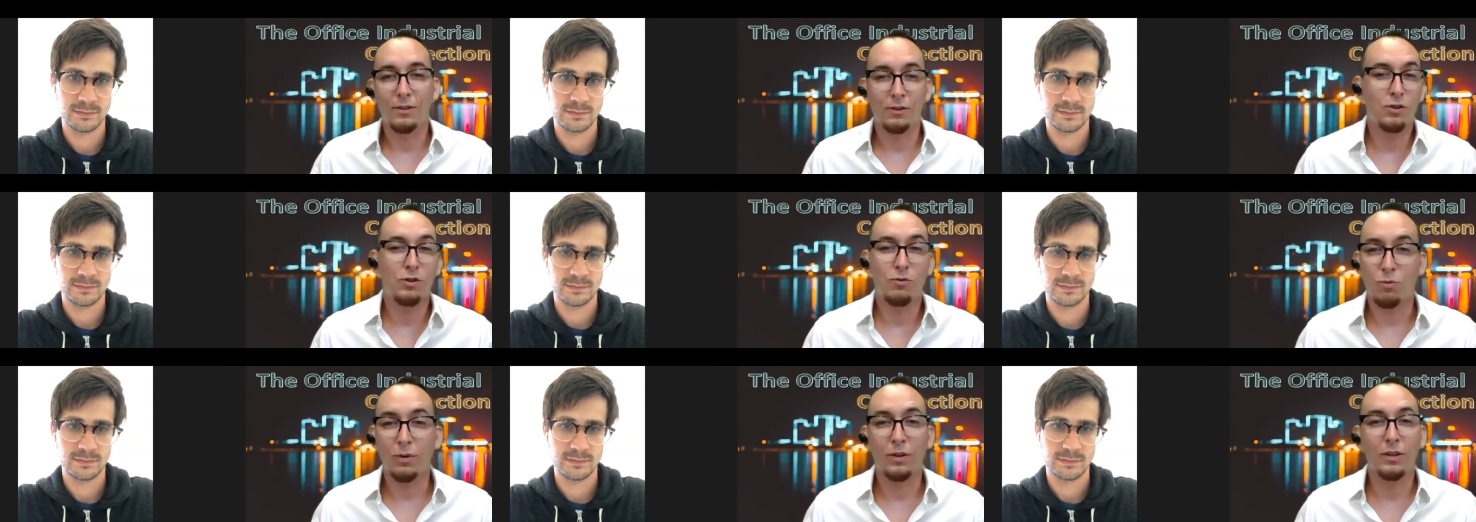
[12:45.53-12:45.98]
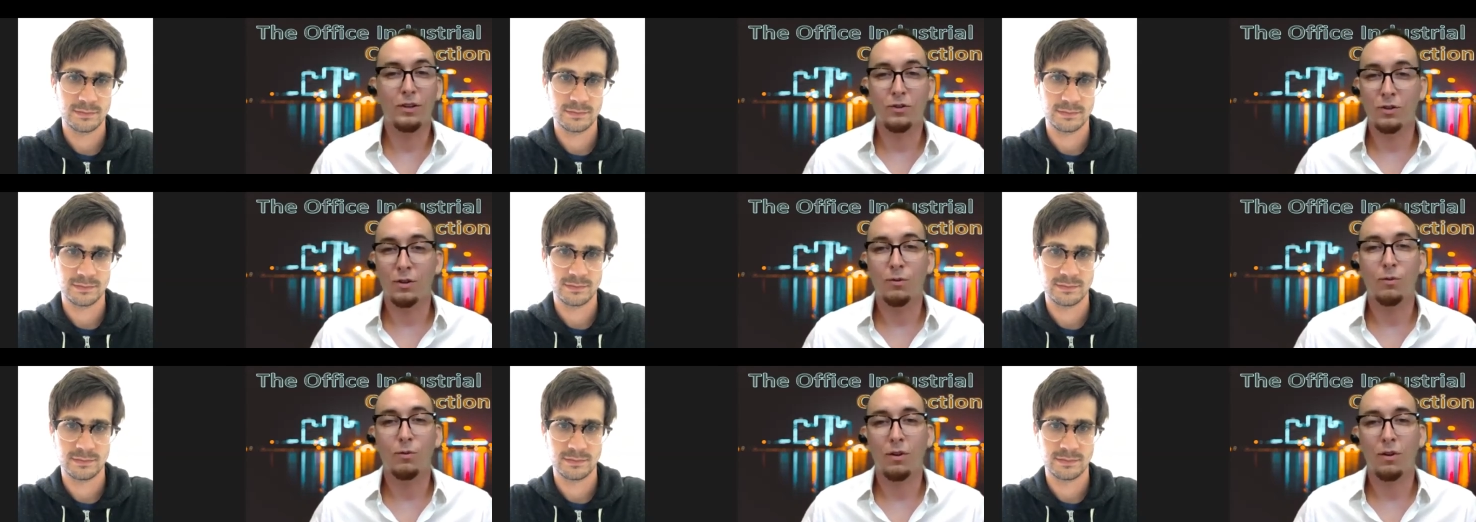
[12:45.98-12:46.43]
Speaker 1: just really
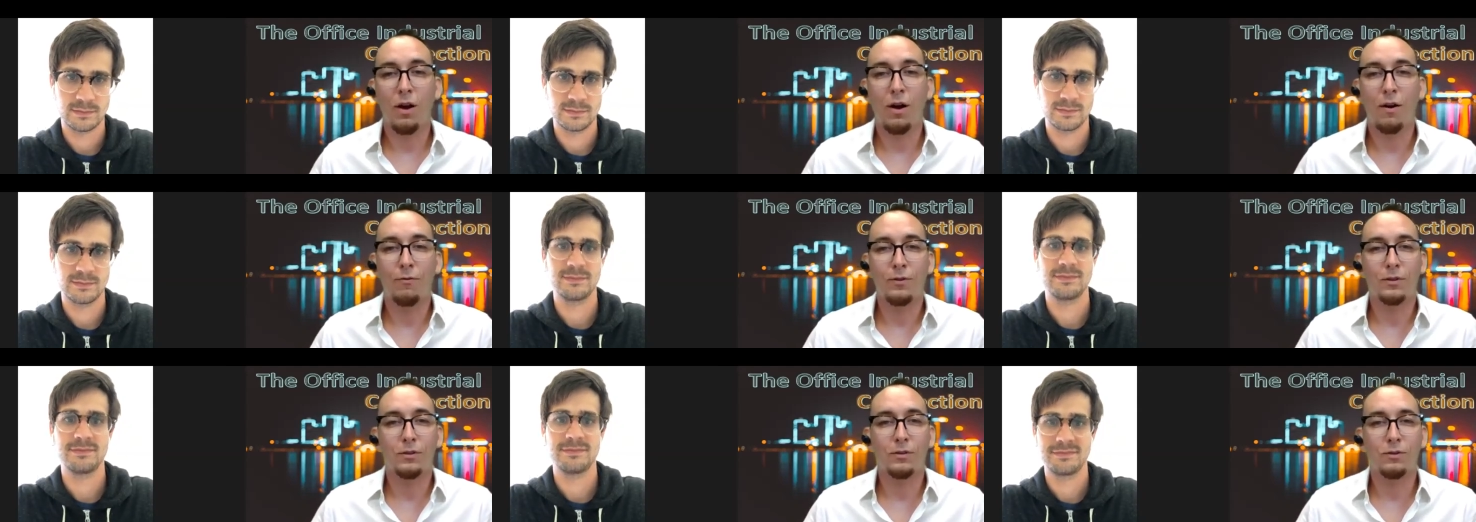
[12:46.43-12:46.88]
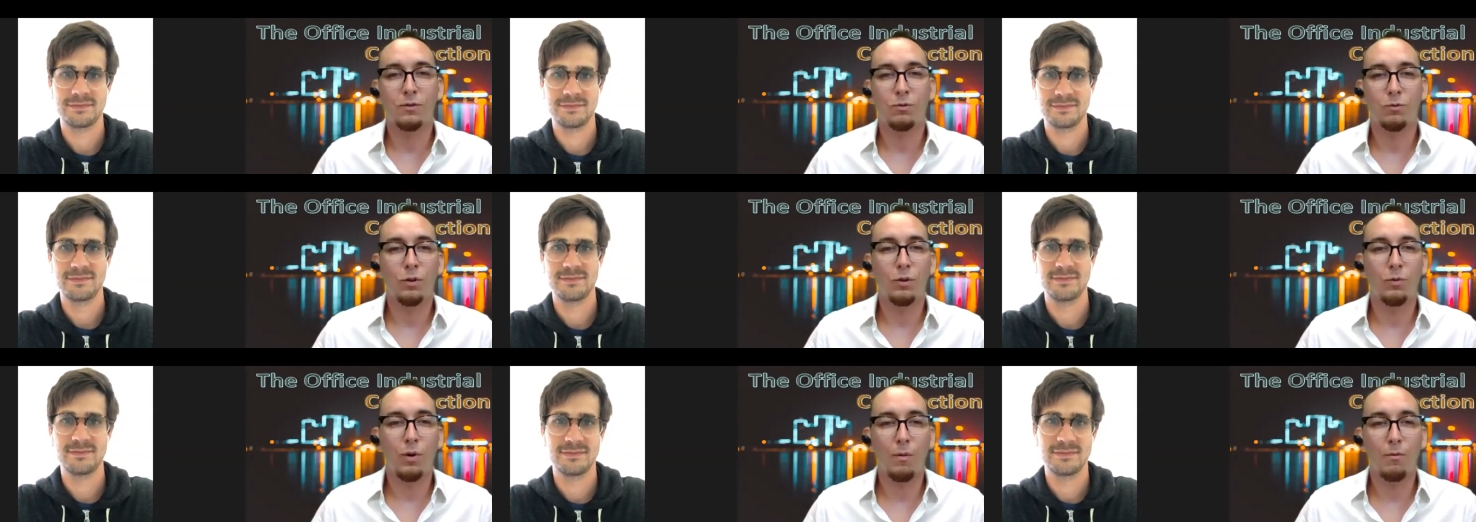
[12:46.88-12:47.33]
general office
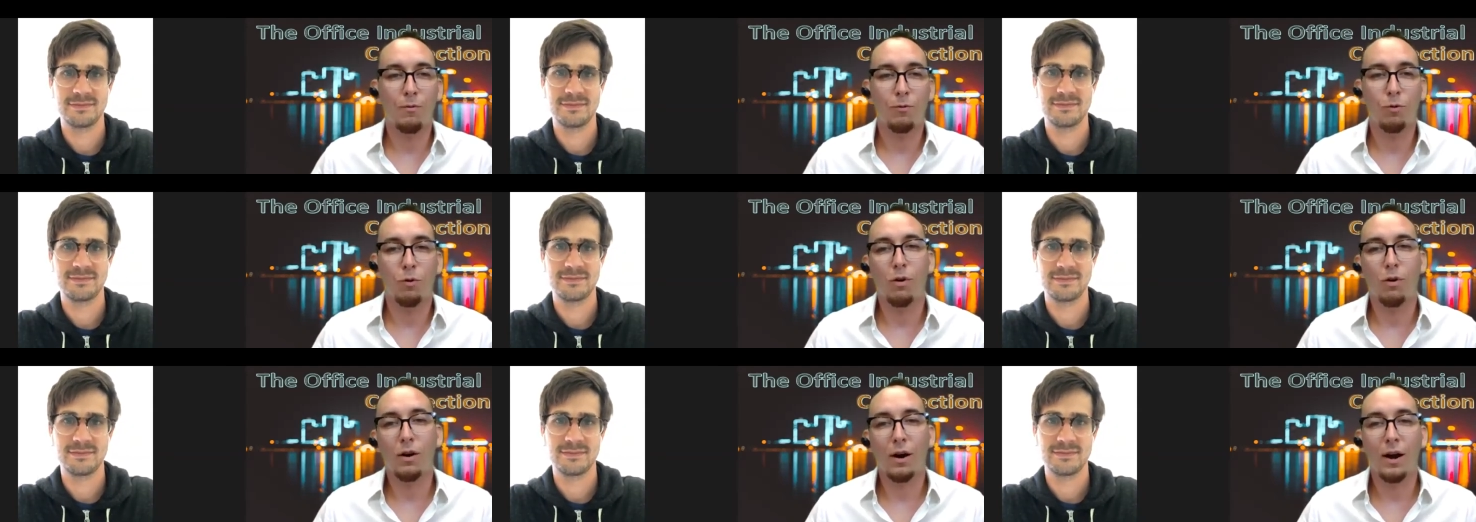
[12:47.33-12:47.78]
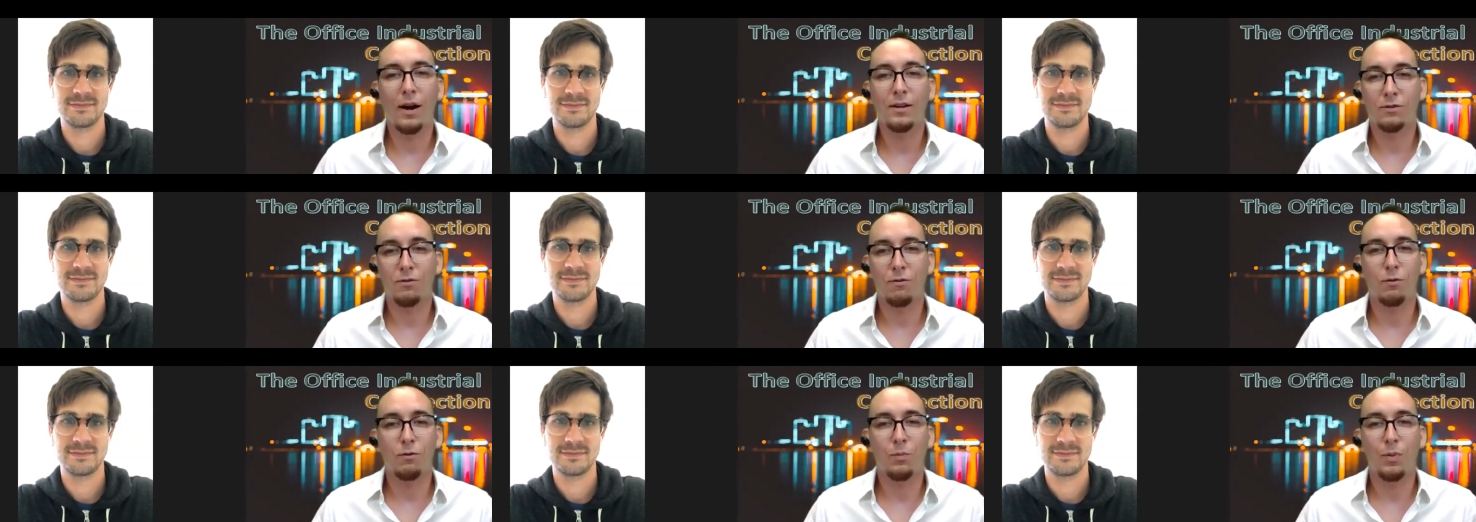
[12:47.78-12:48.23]
really right before our
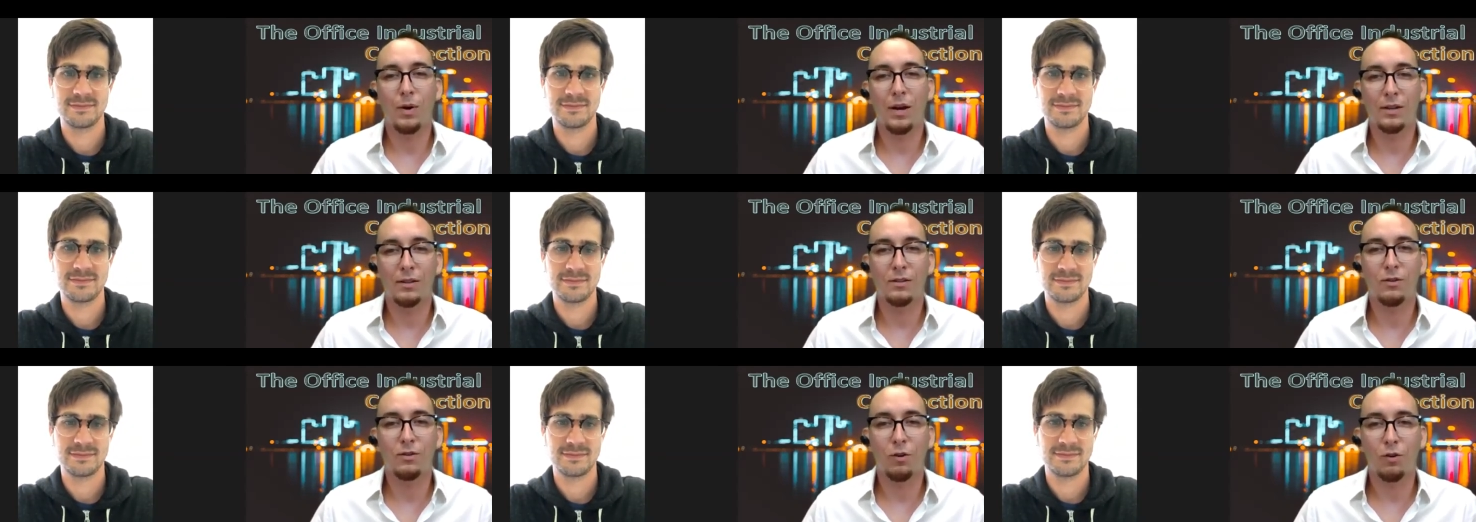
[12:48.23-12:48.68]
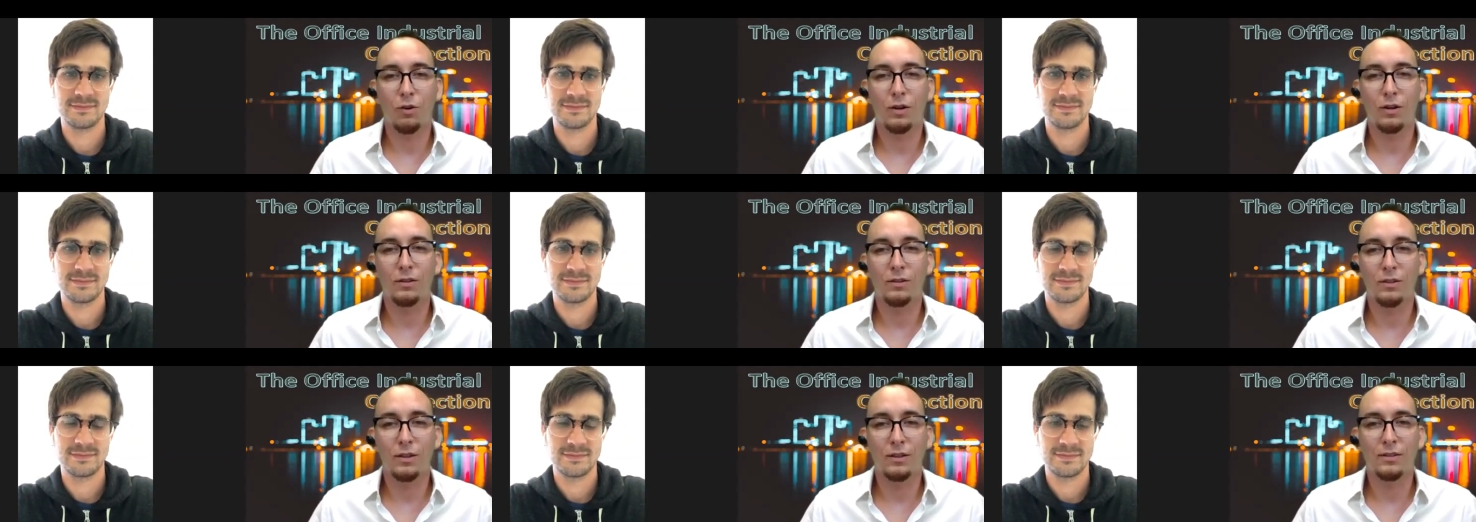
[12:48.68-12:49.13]
eyes over the past
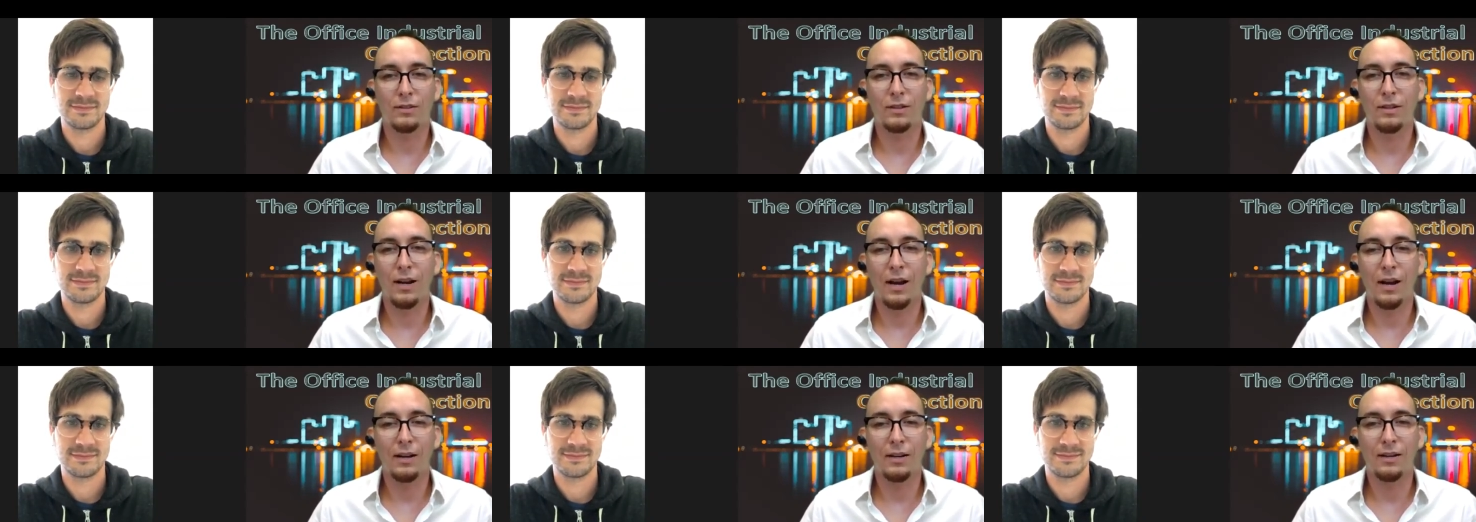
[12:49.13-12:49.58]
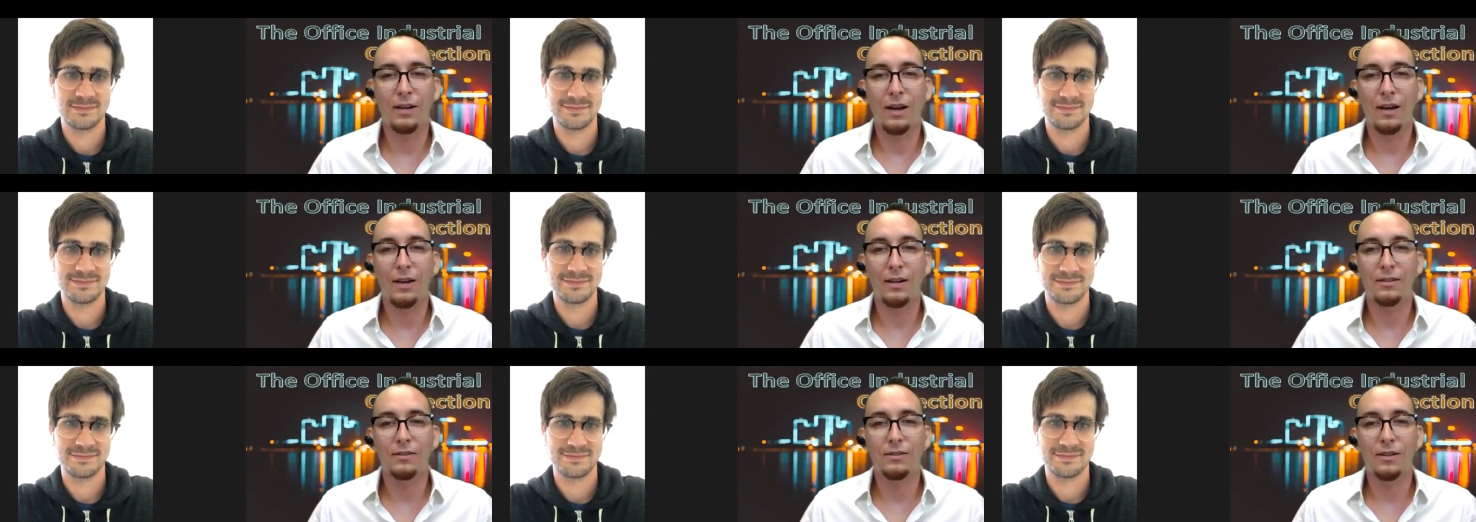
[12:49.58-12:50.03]
30 60 90
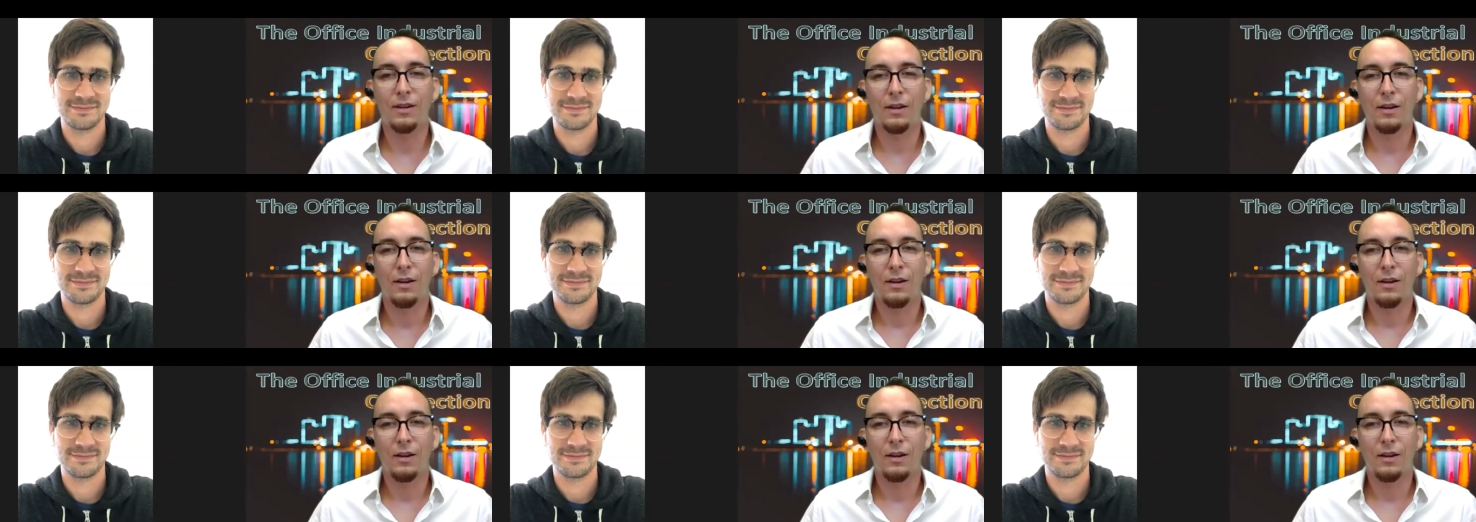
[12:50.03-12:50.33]
days